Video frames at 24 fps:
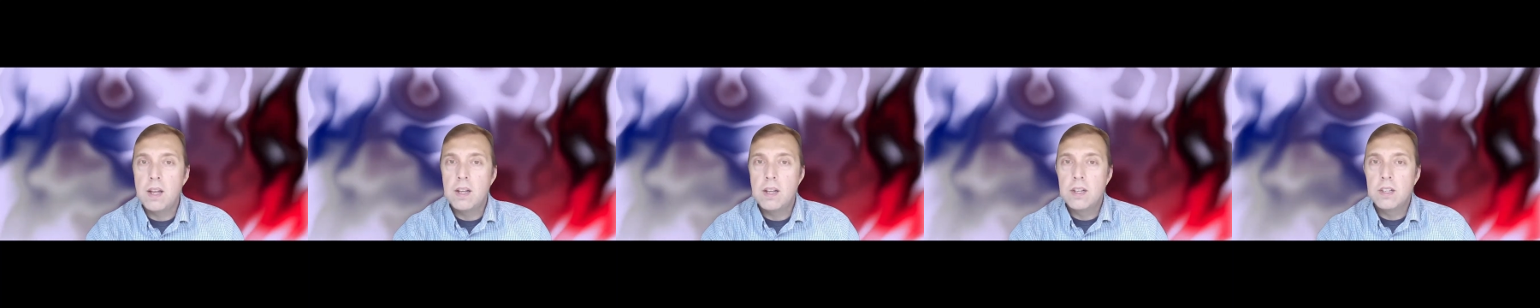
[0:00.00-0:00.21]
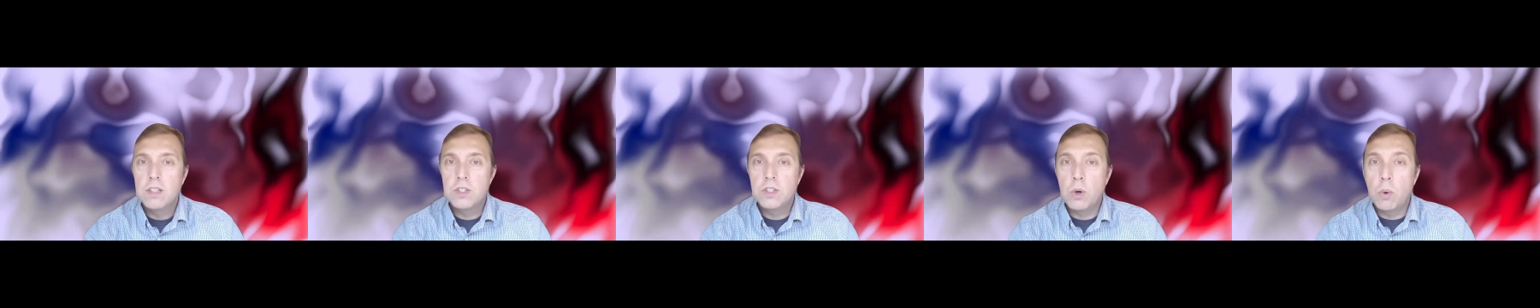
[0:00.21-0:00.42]

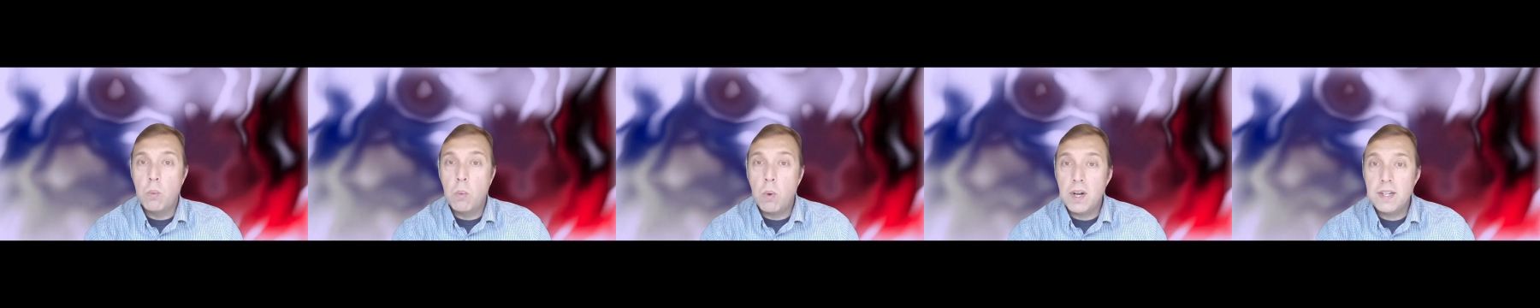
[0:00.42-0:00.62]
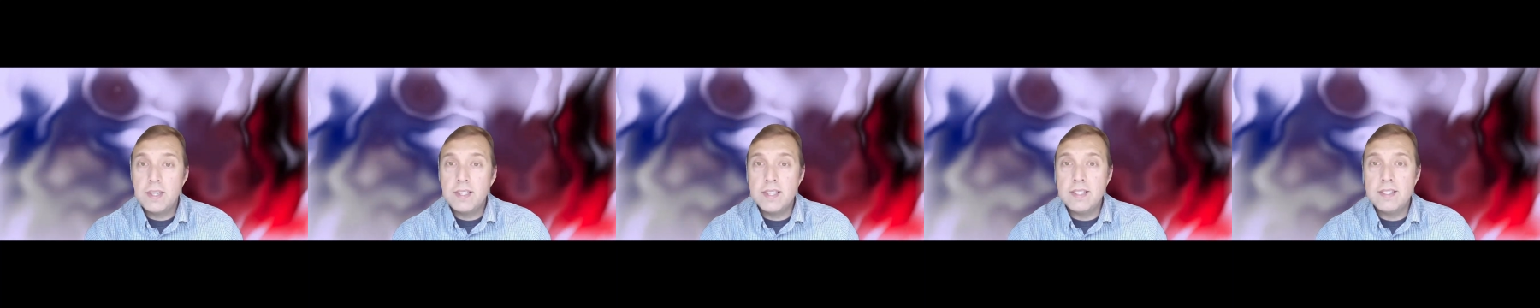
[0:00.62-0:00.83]
So,
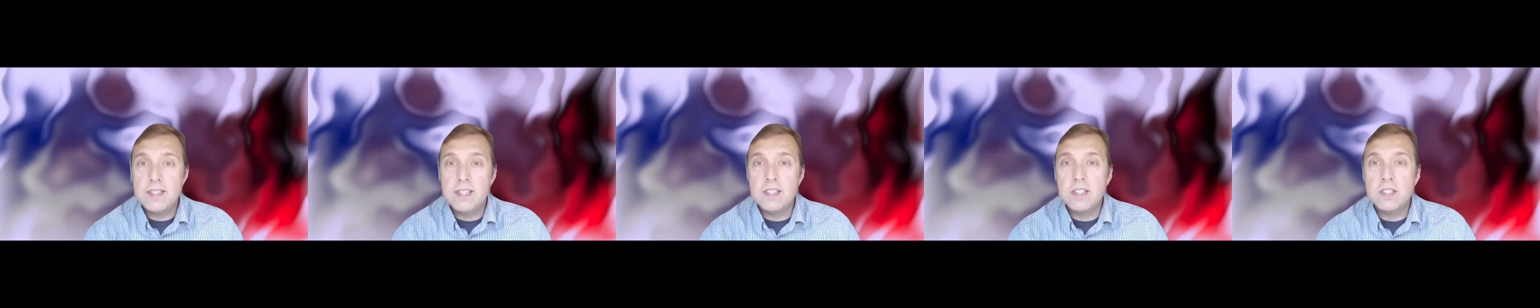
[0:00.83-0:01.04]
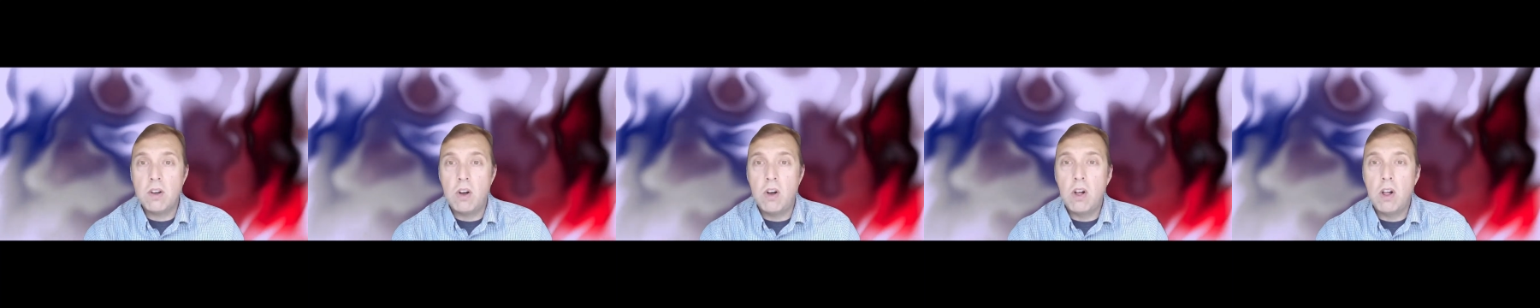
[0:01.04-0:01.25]
what does
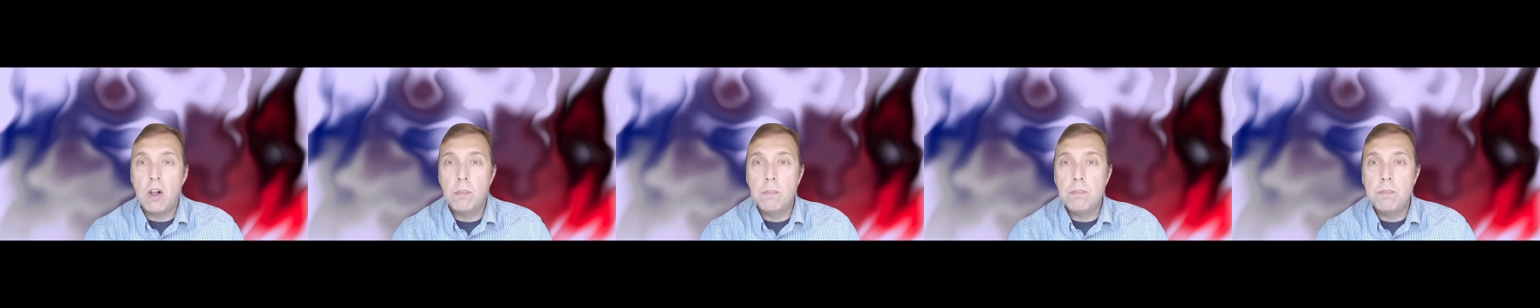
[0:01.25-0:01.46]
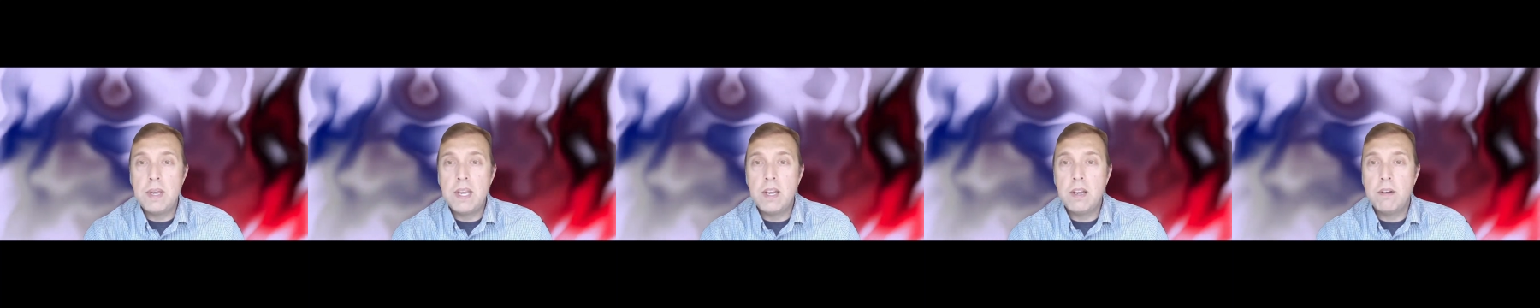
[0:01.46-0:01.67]
this all
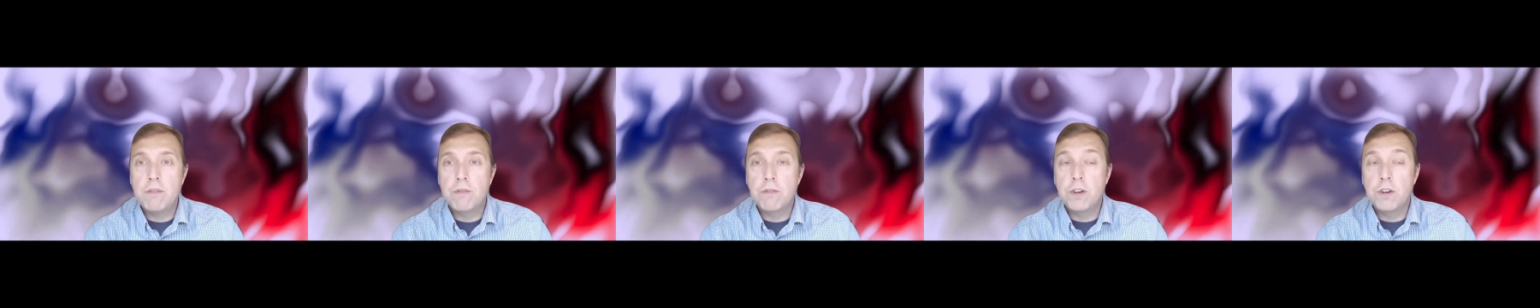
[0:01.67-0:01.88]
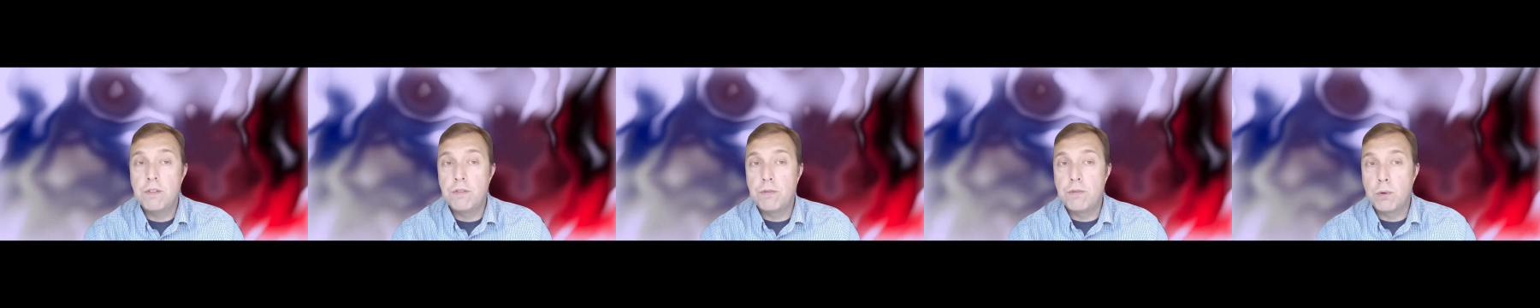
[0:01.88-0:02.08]
mean
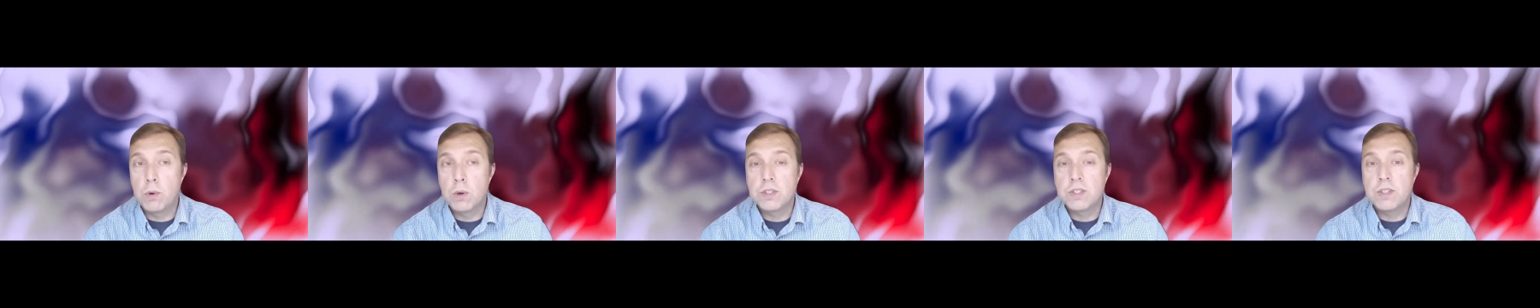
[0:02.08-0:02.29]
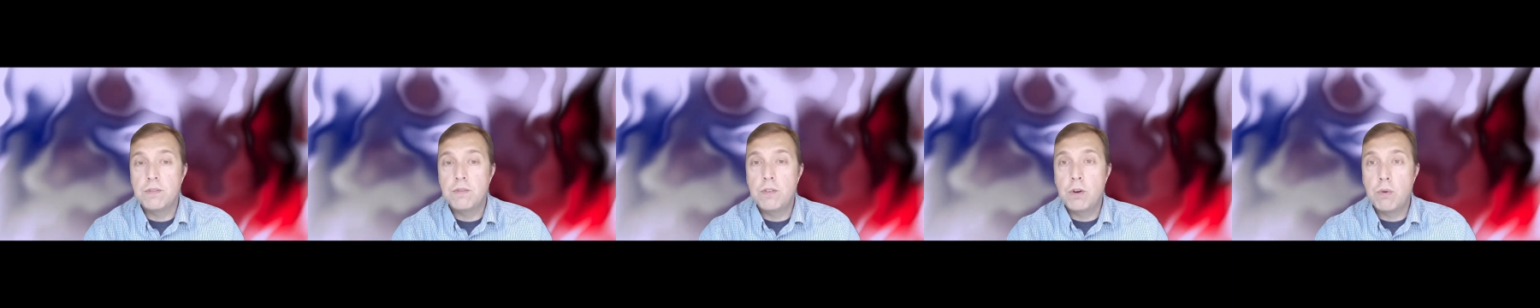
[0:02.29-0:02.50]
for the
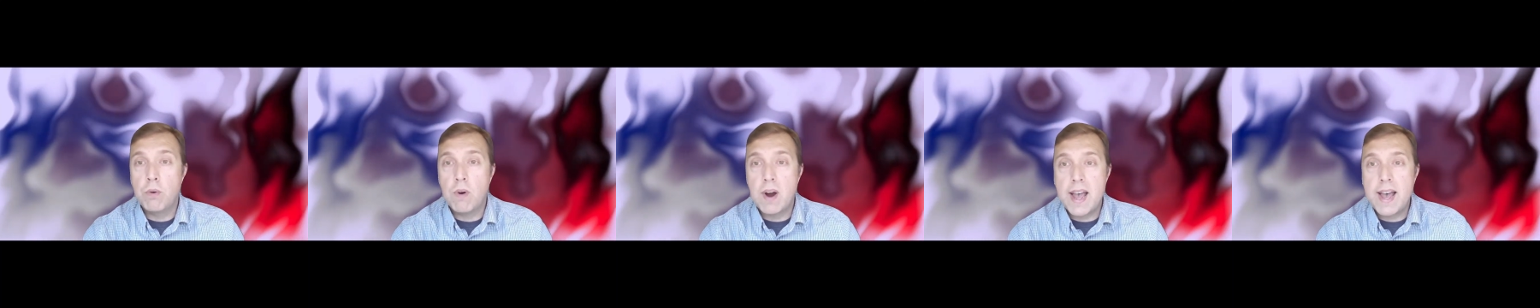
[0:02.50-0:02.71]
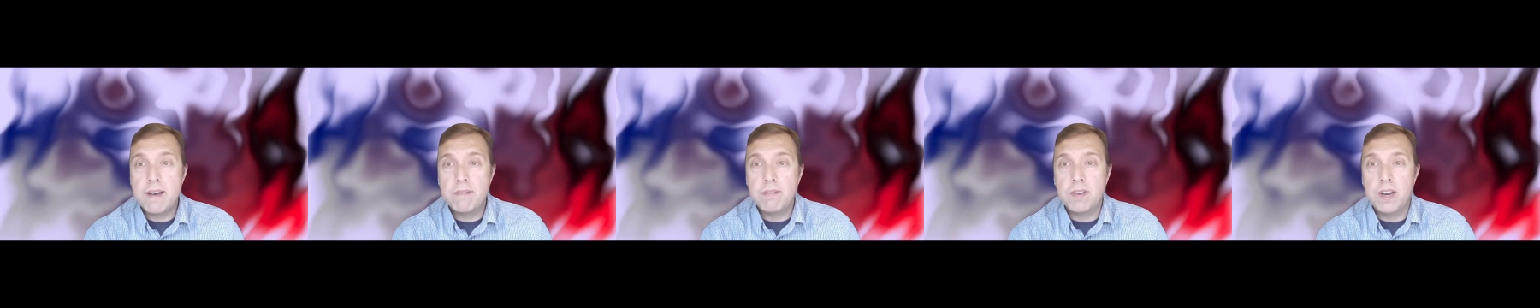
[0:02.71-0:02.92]
force of
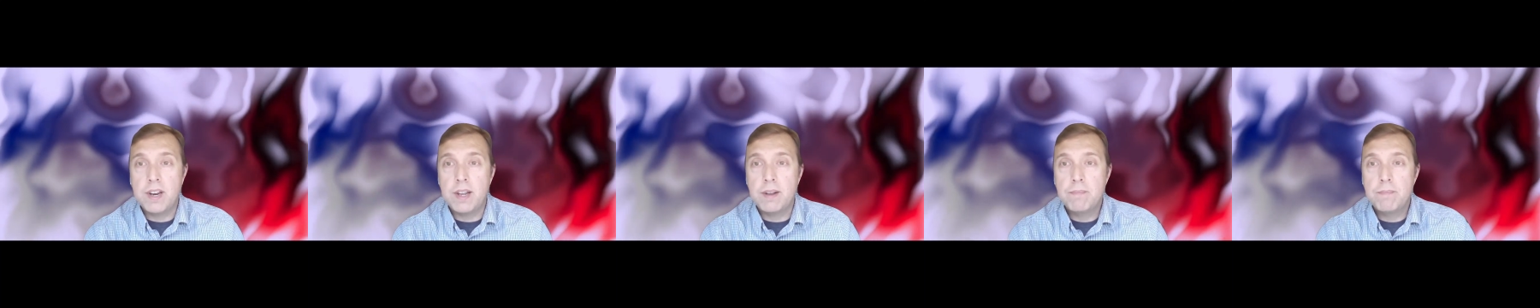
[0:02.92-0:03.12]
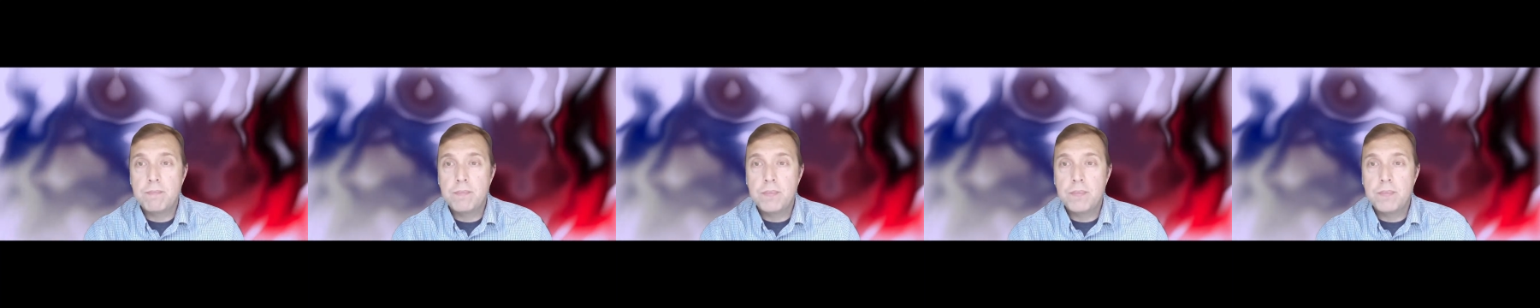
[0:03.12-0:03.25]
gravity?